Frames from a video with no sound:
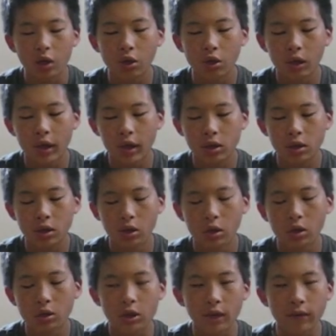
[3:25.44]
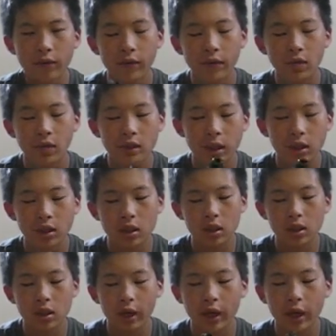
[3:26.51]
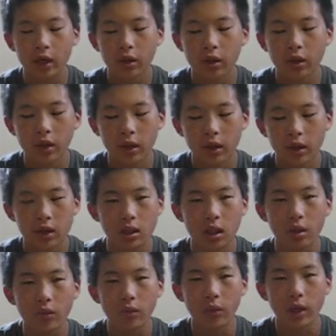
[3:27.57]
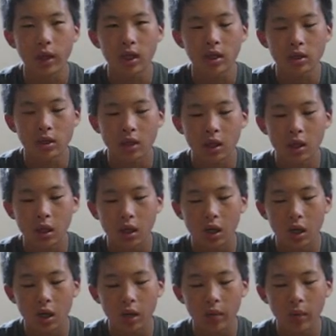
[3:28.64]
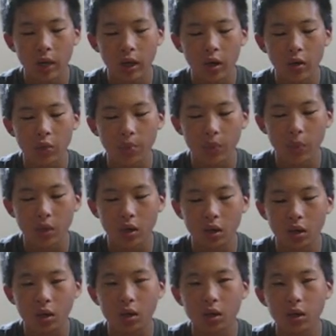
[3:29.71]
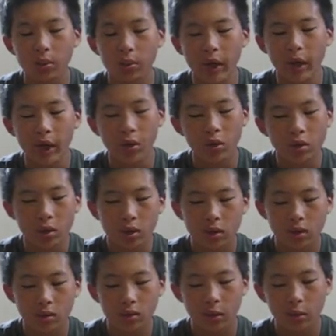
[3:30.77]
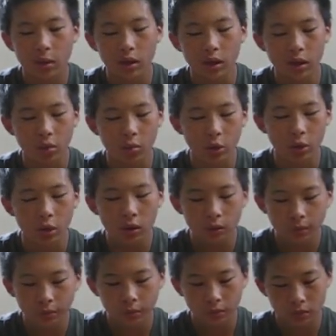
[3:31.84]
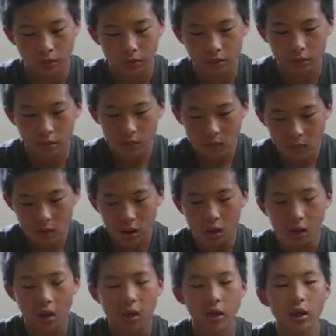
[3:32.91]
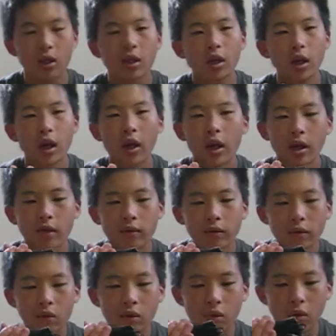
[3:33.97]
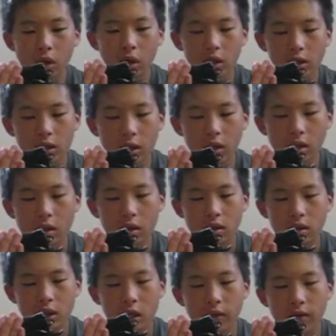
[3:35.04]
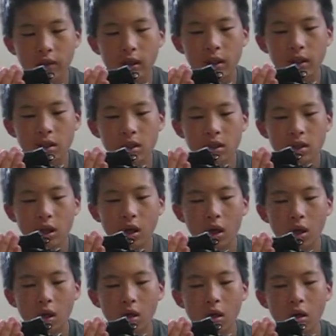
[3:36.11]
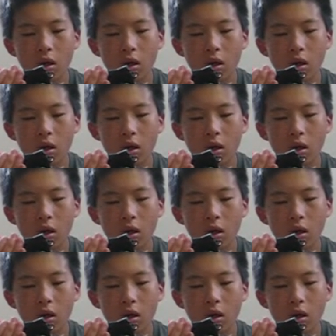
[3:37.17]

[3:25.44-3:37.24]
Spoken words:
good externals. It feels nice in your hand. The gun itself weighs about a pound, maybe a little more. Then you're going to have your safety. This is on